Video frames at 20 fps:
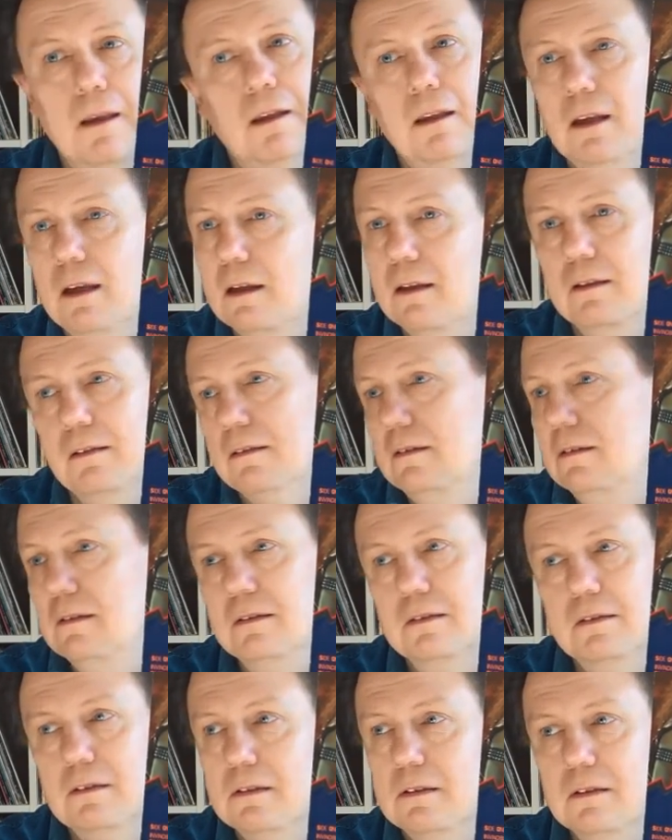yeah,
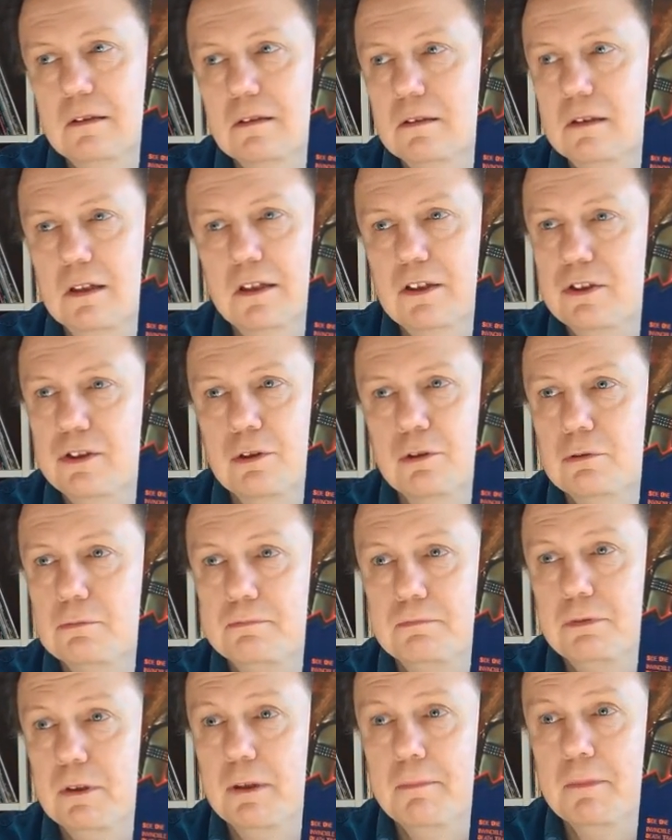they
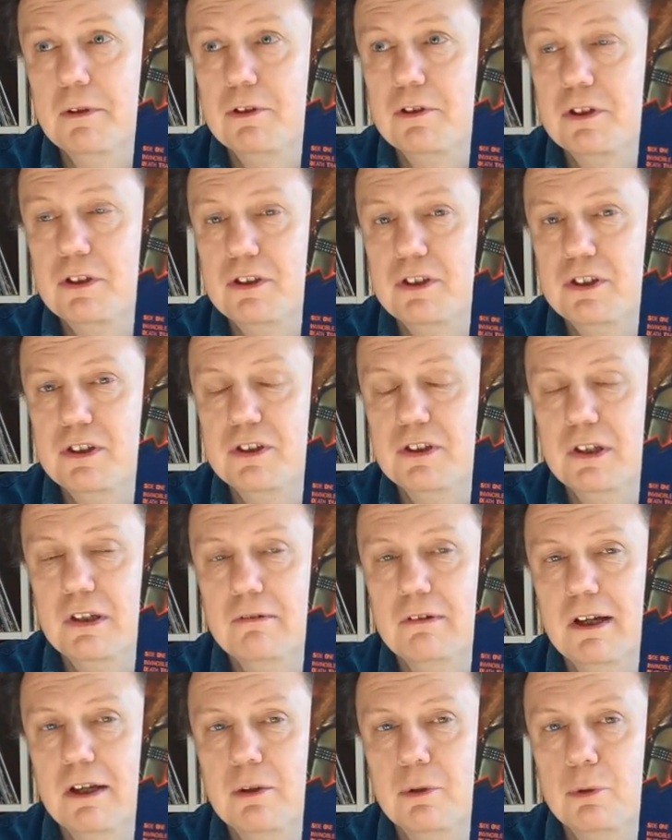sold pretty much consistently
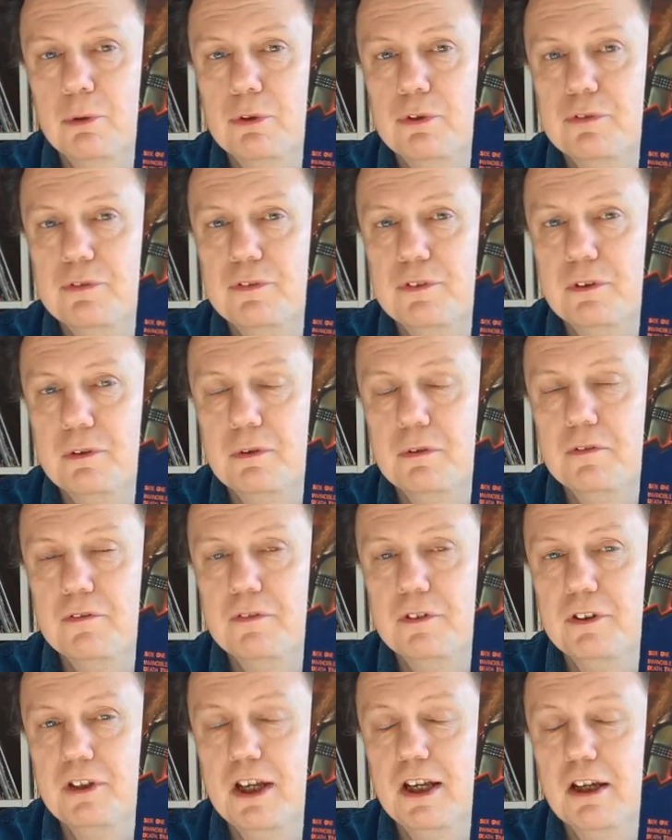records for
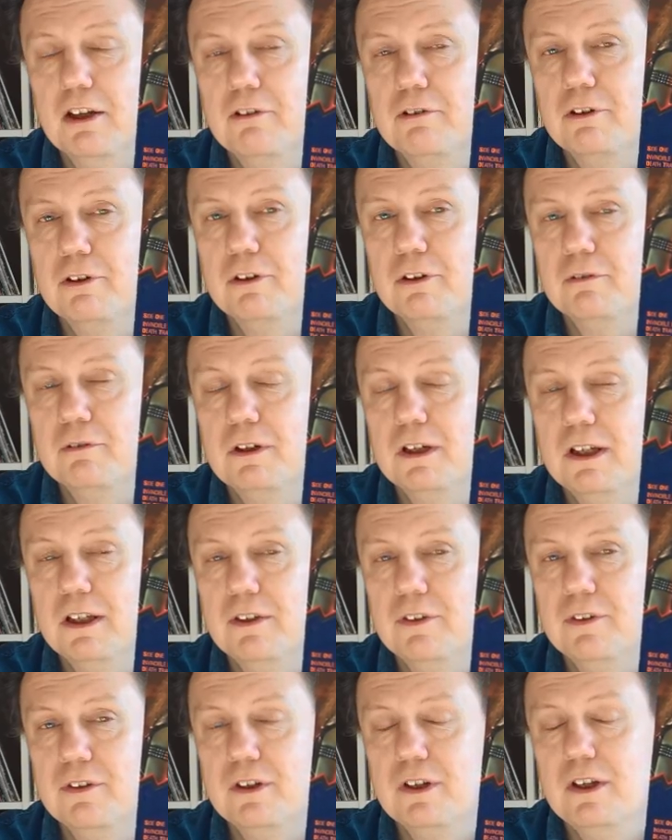10 kroner
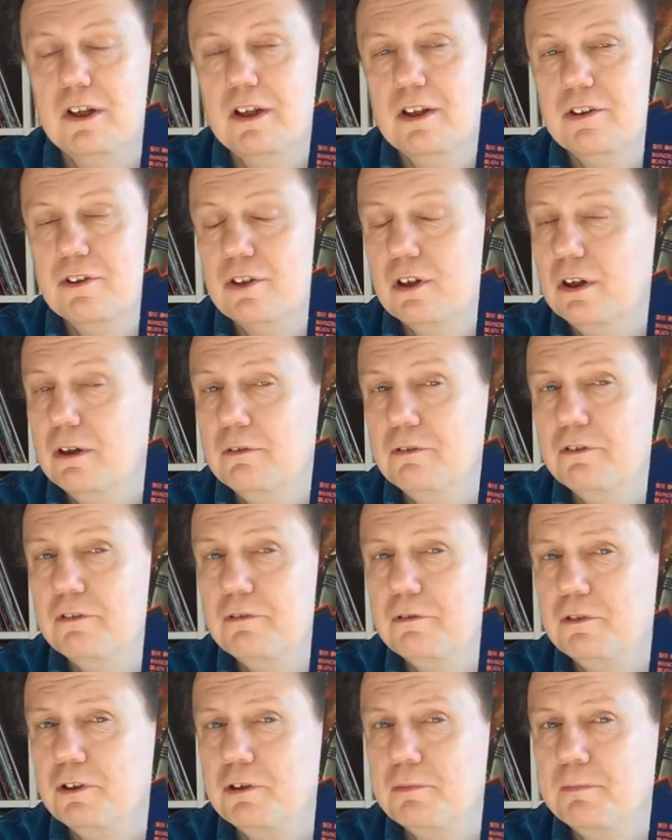each. So I would
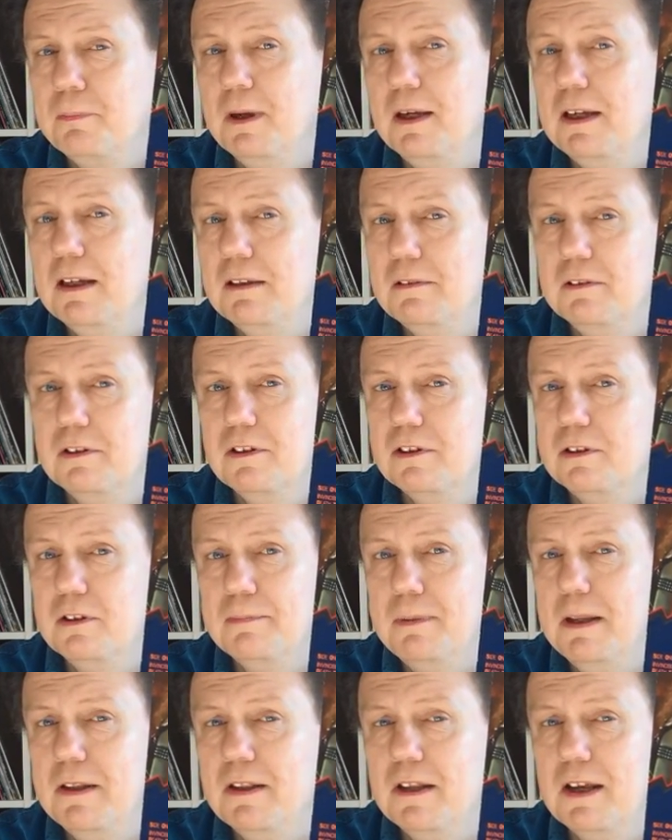have
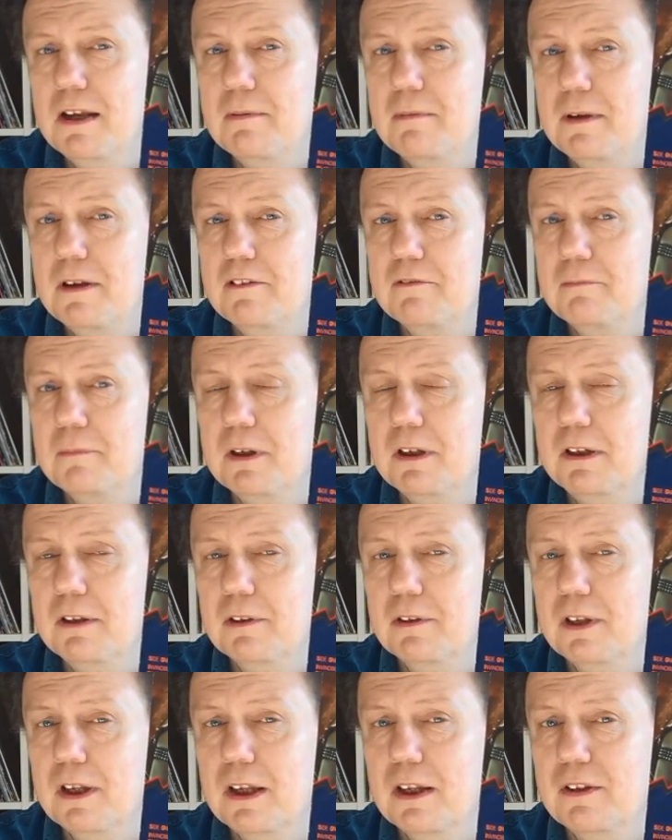spent that amount of money
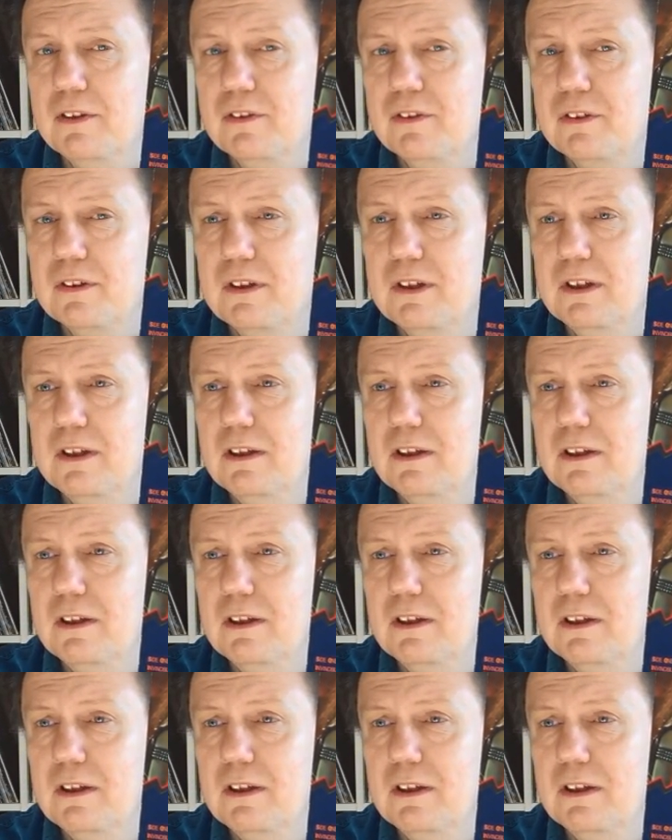on this.